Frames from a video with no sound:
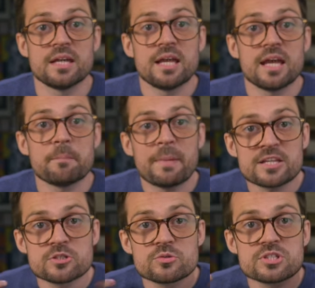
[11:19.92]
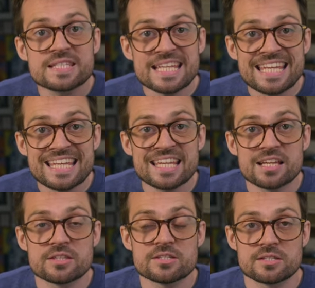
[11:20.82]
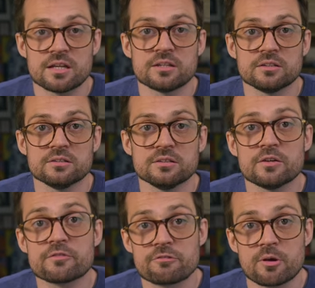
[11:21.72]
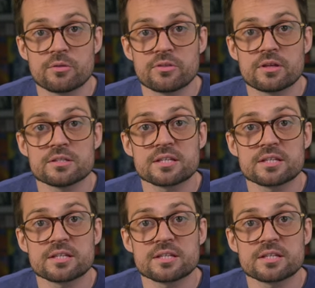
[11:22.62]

It makes you see the cycle of growth and